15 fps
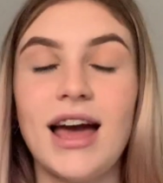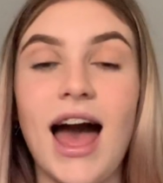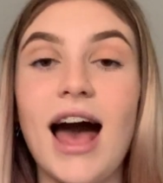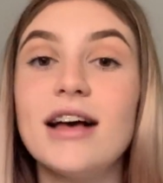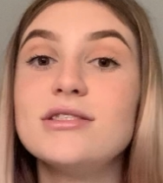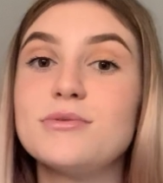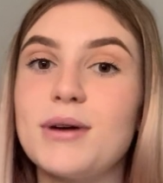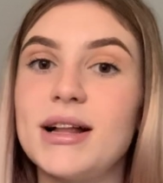
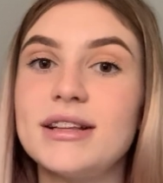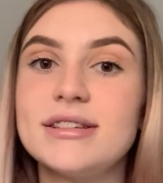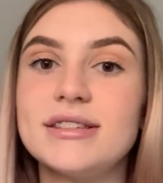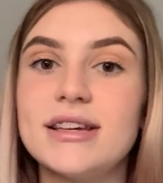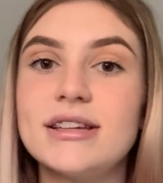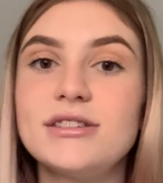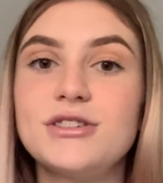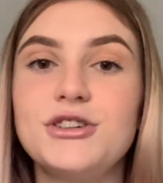As well as
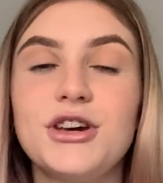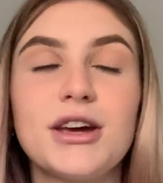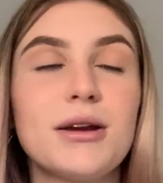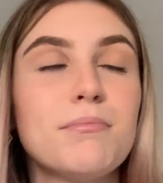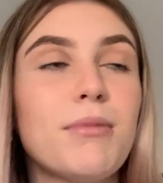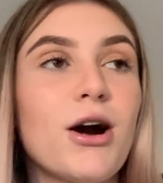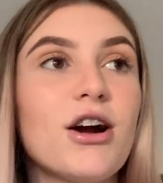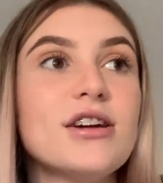this, you can
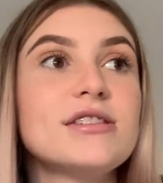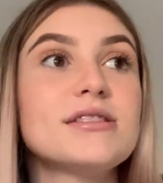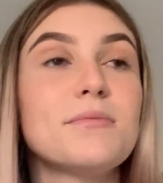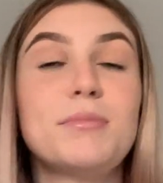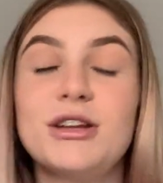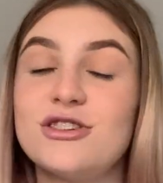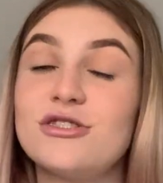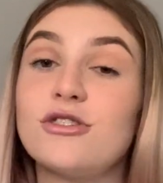post
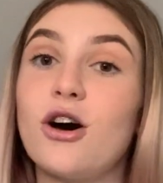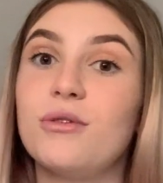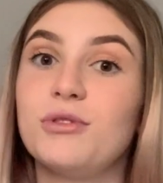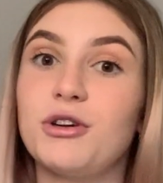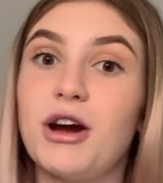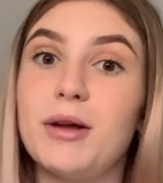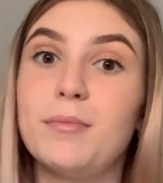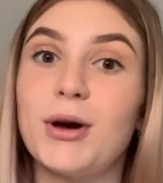pictures of
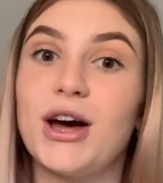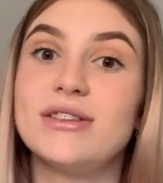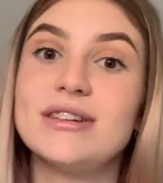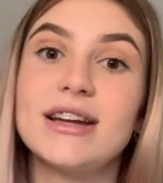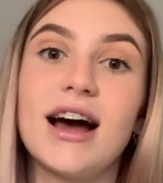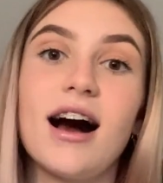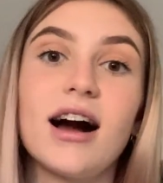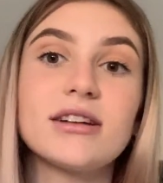your own birds and
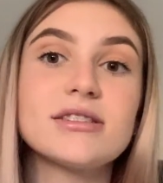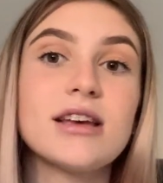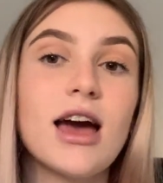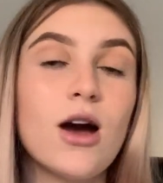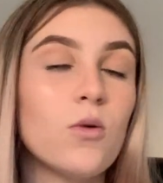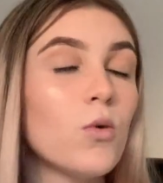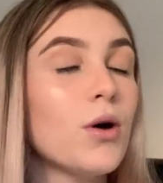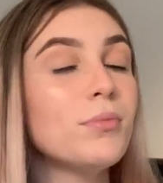ask
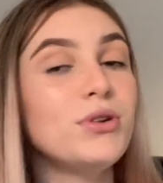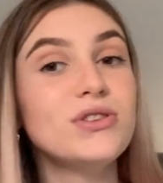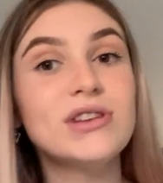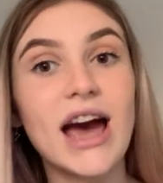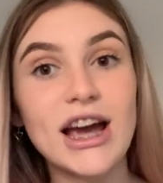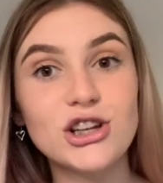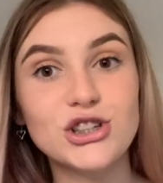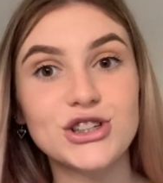what
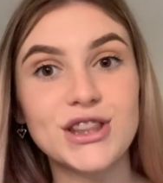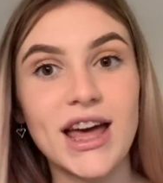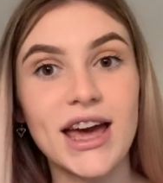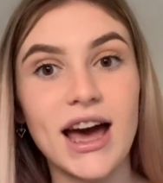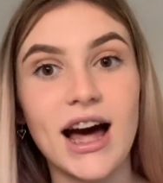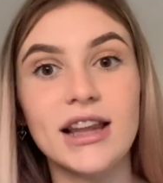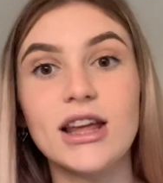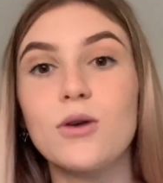mutation they
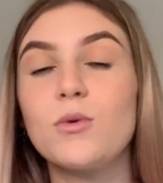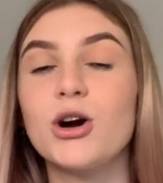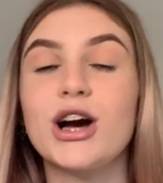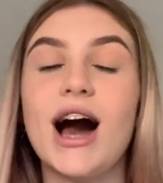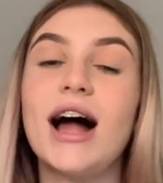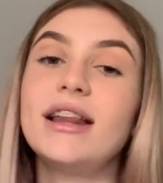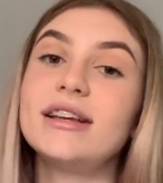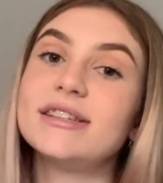are, like what
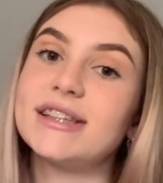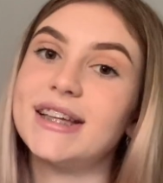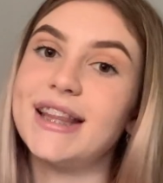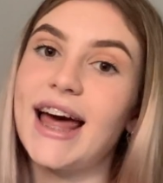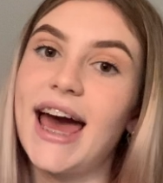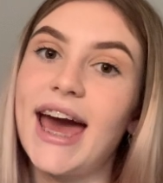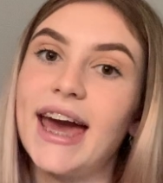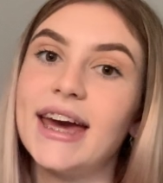colors are
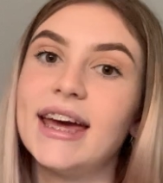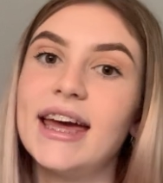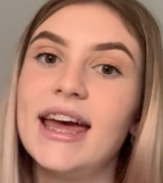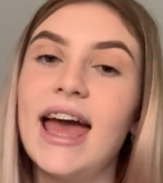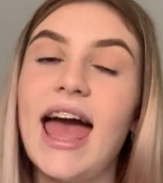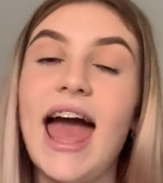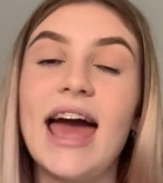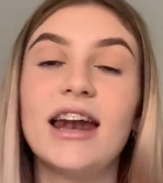they,
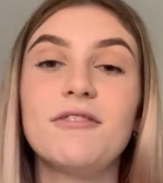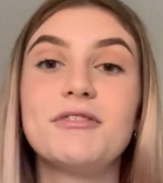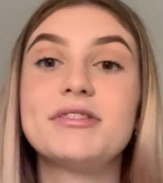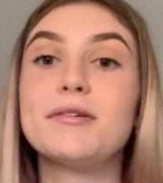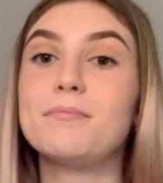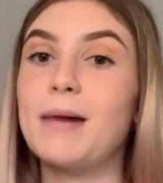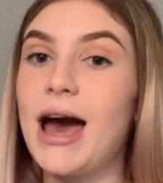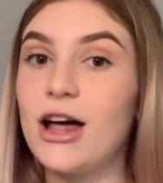and if it's a
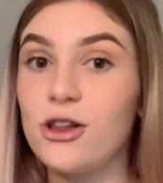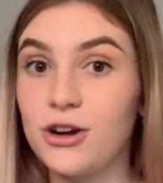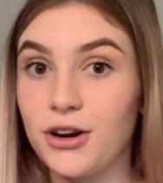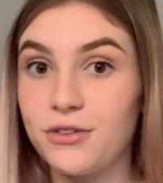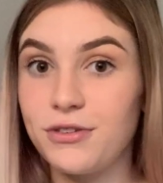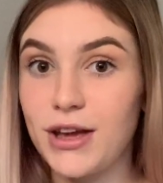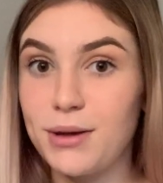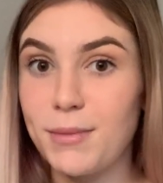male or a
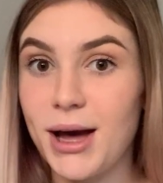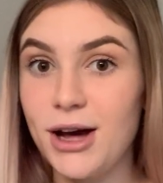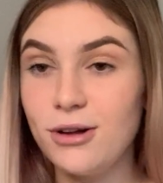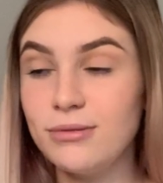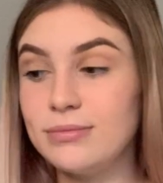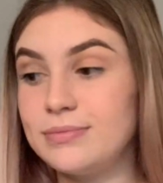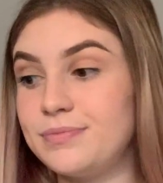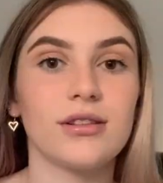female.
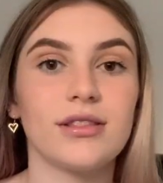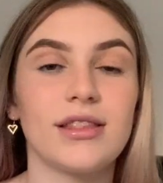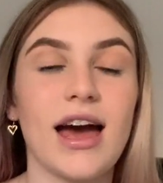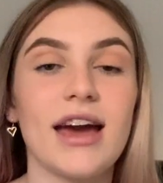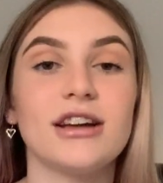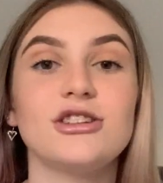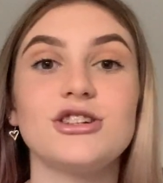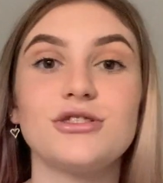They
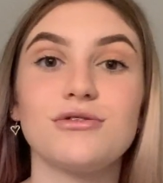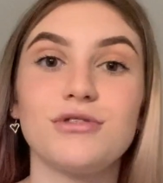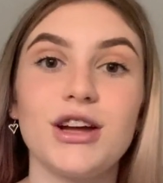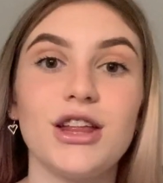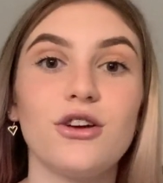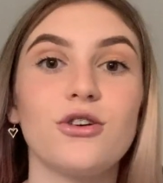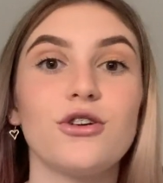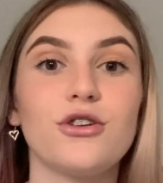are just really
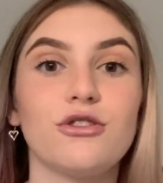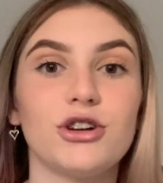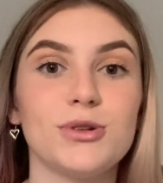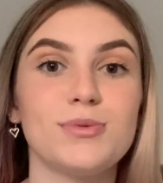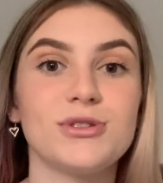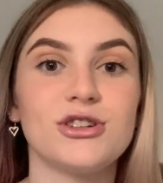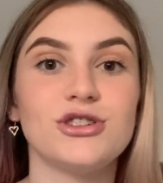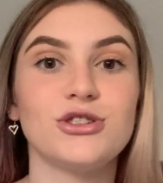good groups
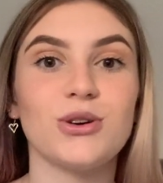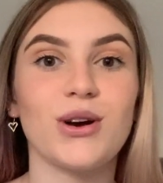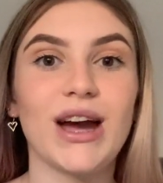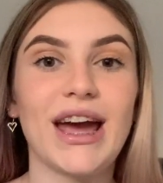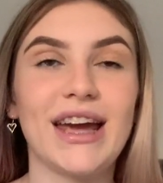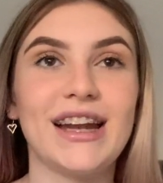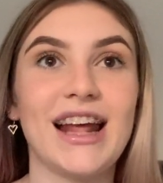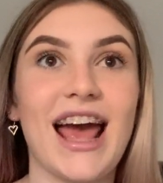to
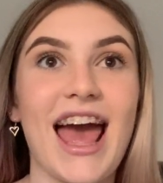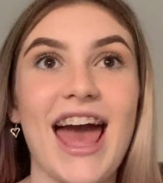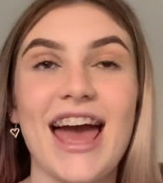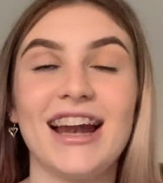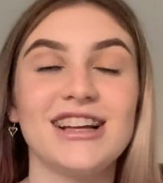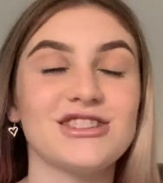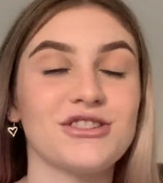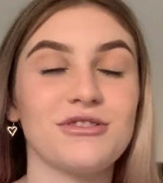join, and
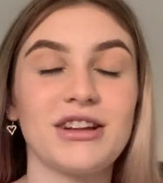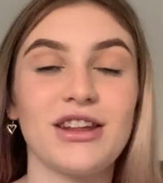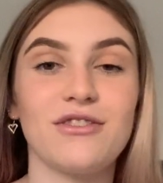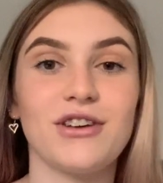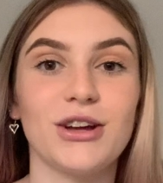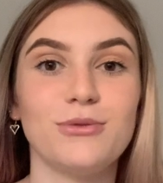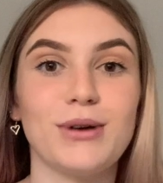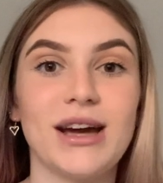it's a really
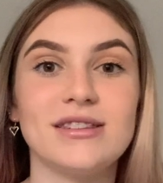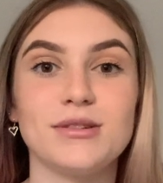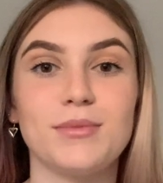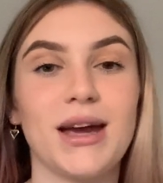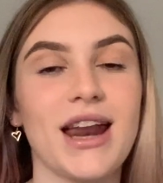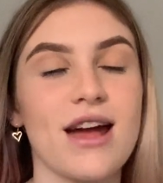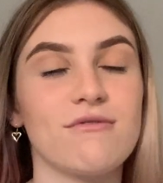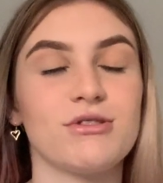fun way to
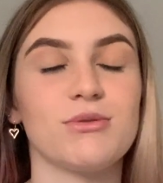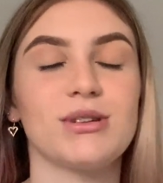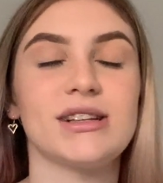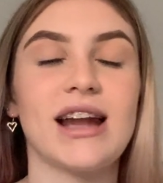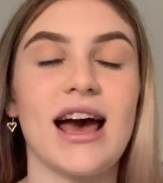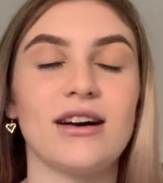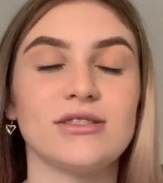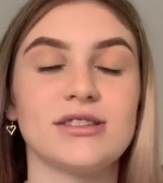meet everyone
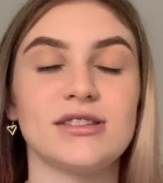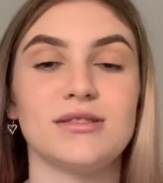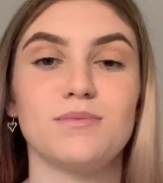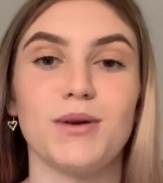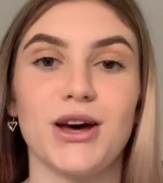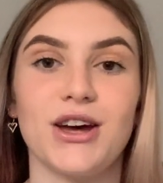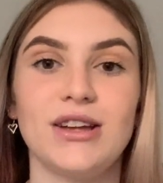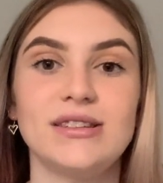else's
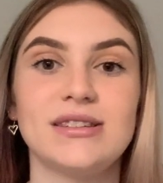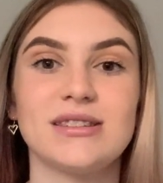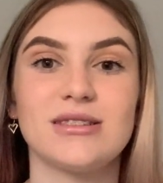birds.